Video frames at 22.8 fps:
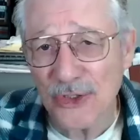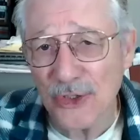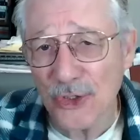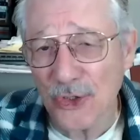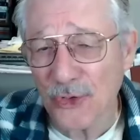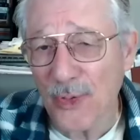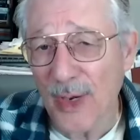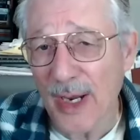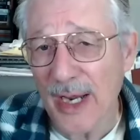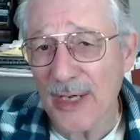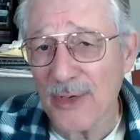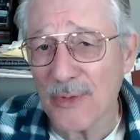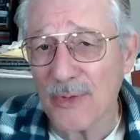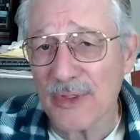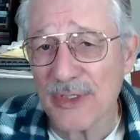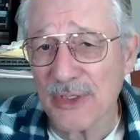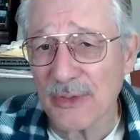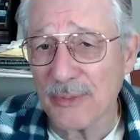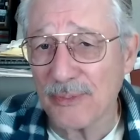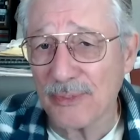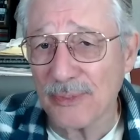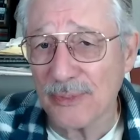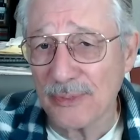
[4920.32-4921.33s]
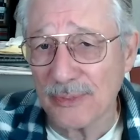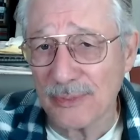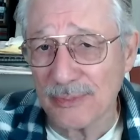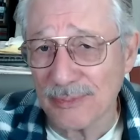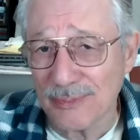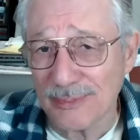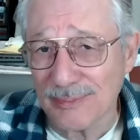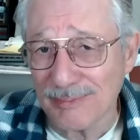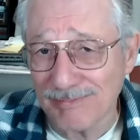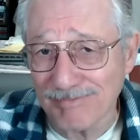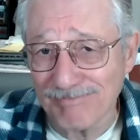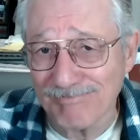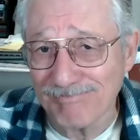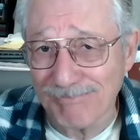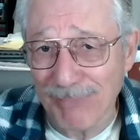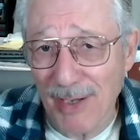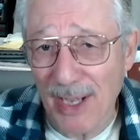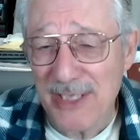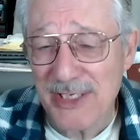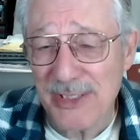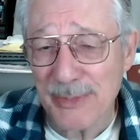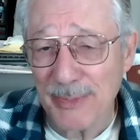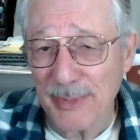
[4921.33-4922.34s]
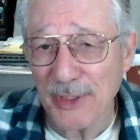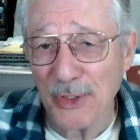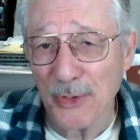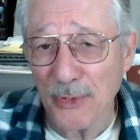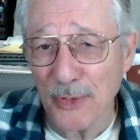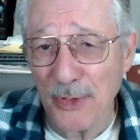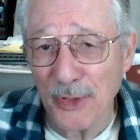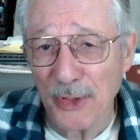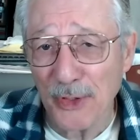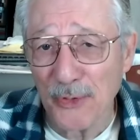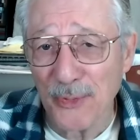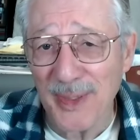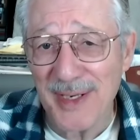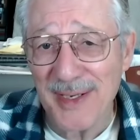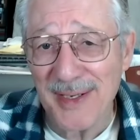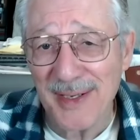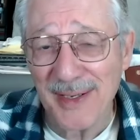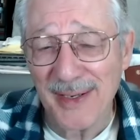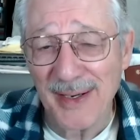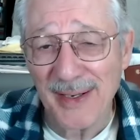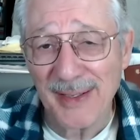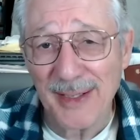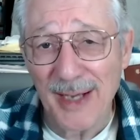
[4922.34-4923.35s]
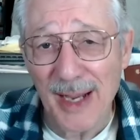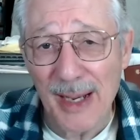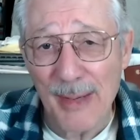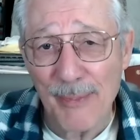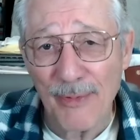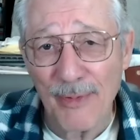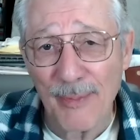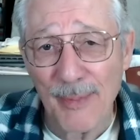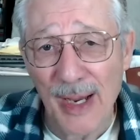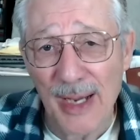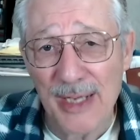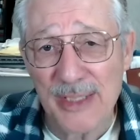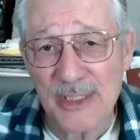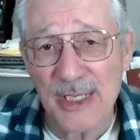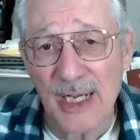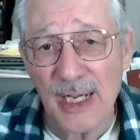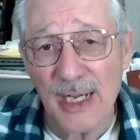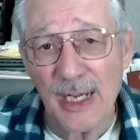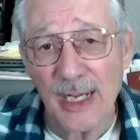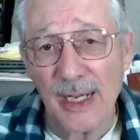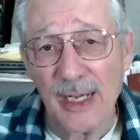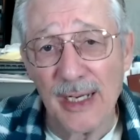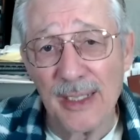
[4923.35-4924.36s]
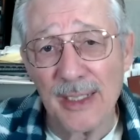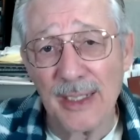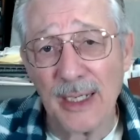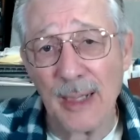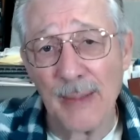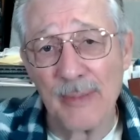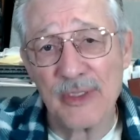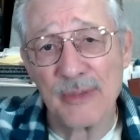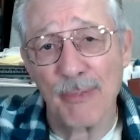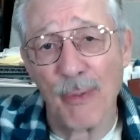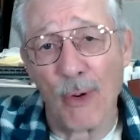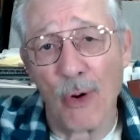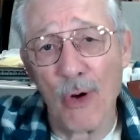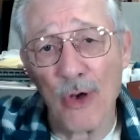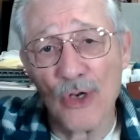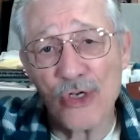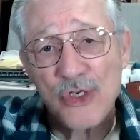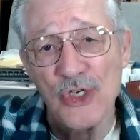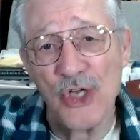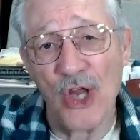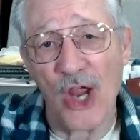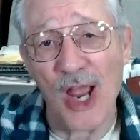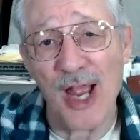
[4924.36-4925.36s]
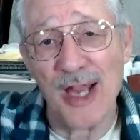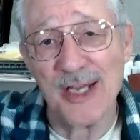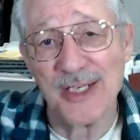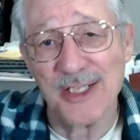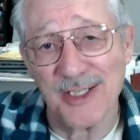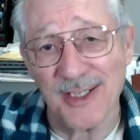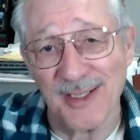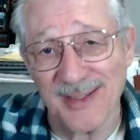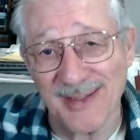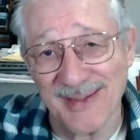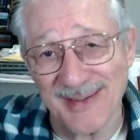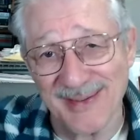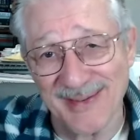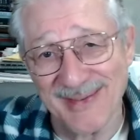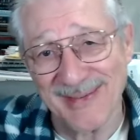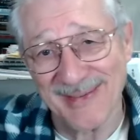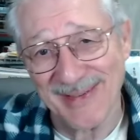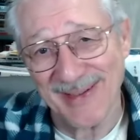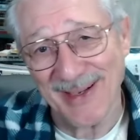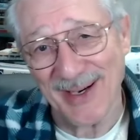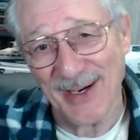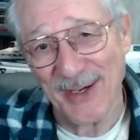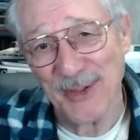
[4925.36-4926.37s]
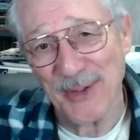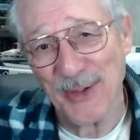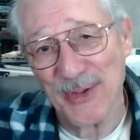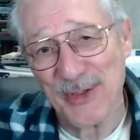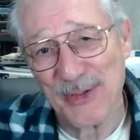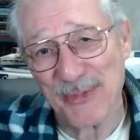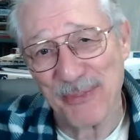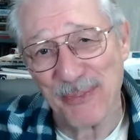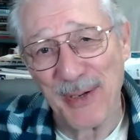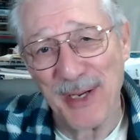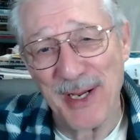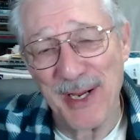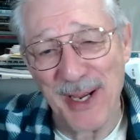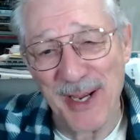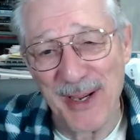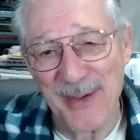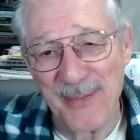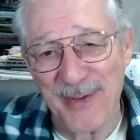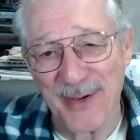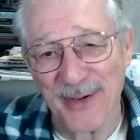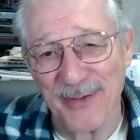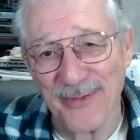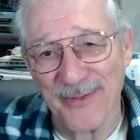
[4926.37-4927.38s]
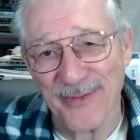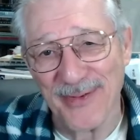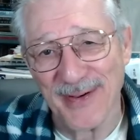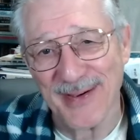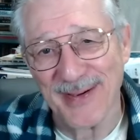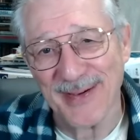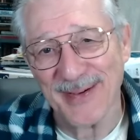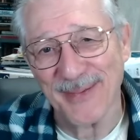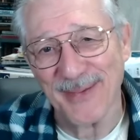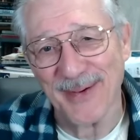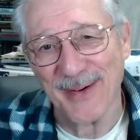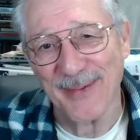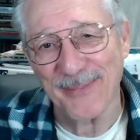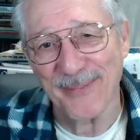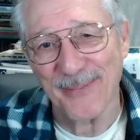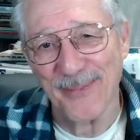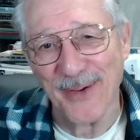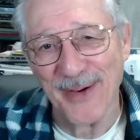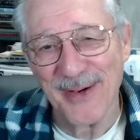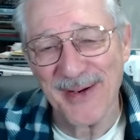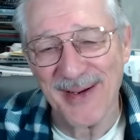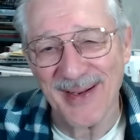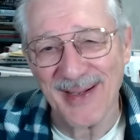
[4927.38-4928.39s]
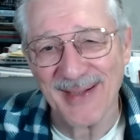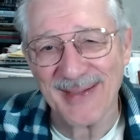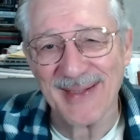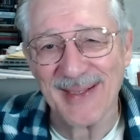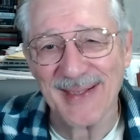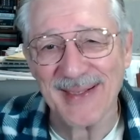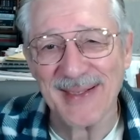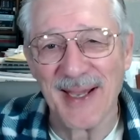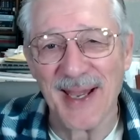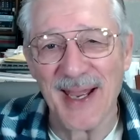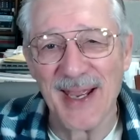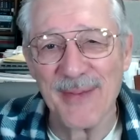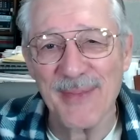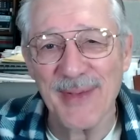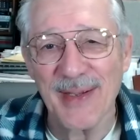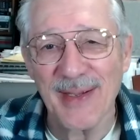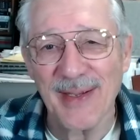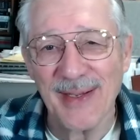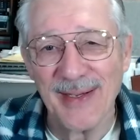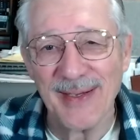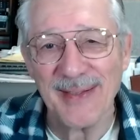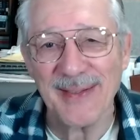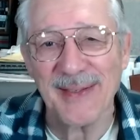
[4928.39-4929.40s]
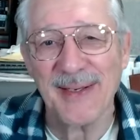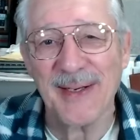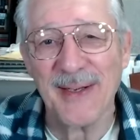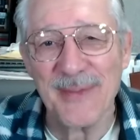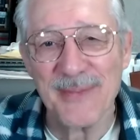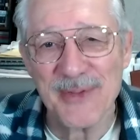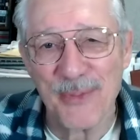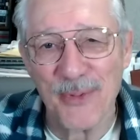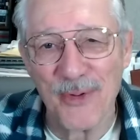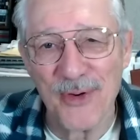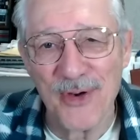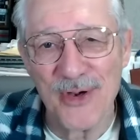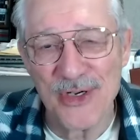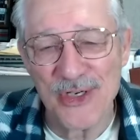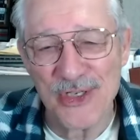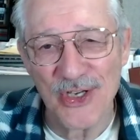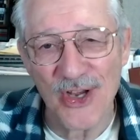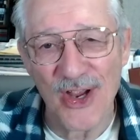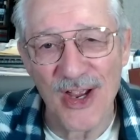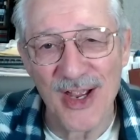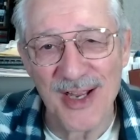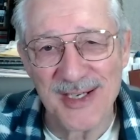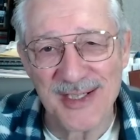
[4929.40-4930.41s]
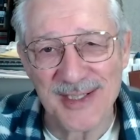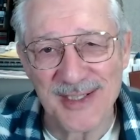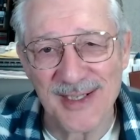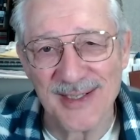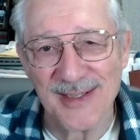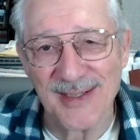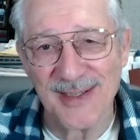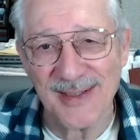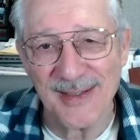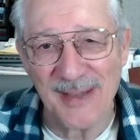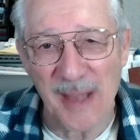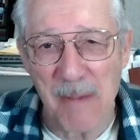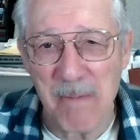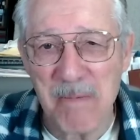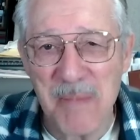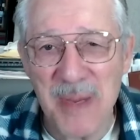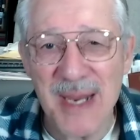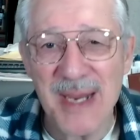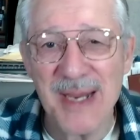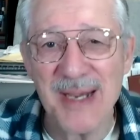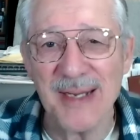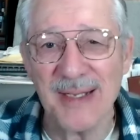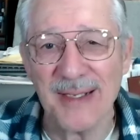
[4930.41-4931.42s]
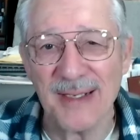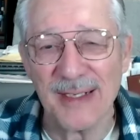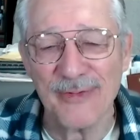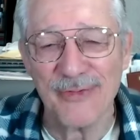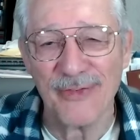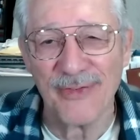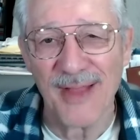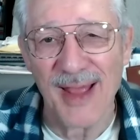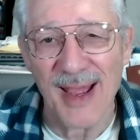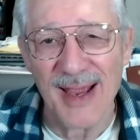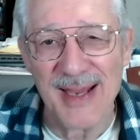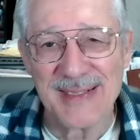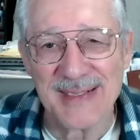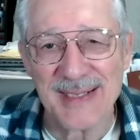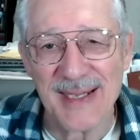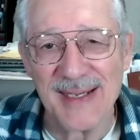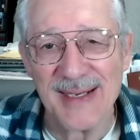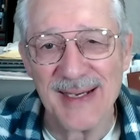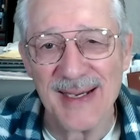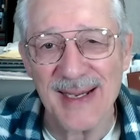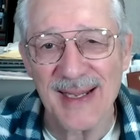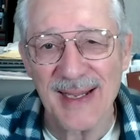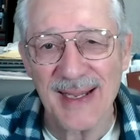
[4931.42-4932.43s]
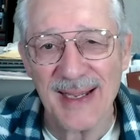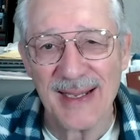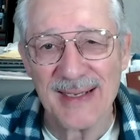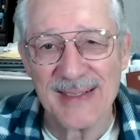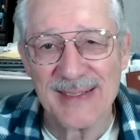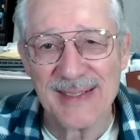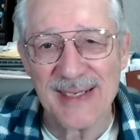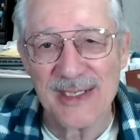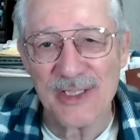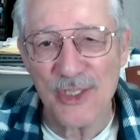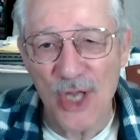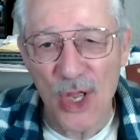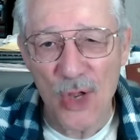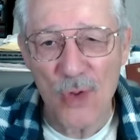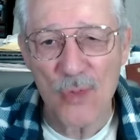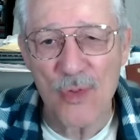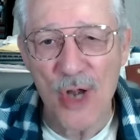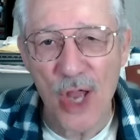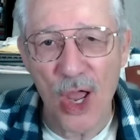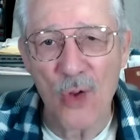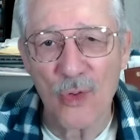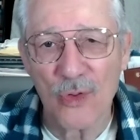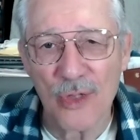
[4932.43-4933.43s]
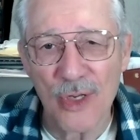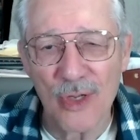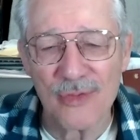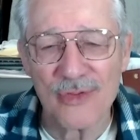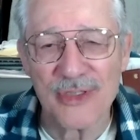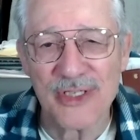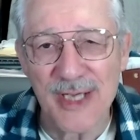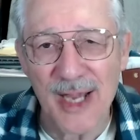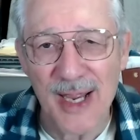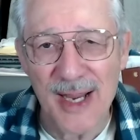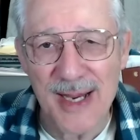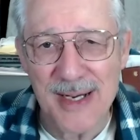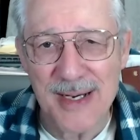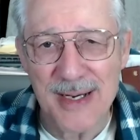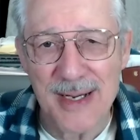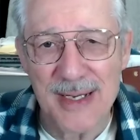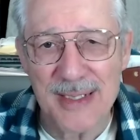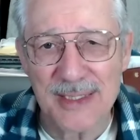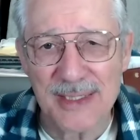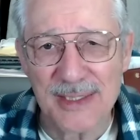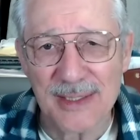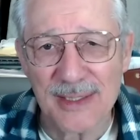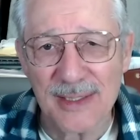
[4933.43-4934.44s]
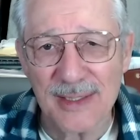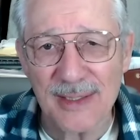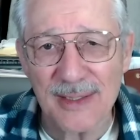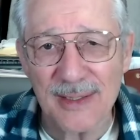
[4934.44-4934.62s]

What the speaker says: Ukraine was possibly going to agree to that compromise, in comes Boris Johnson, you know, who was PM of Britain at the time. In comes Boris Johnson, immediately flies in and says, no, don't sign this.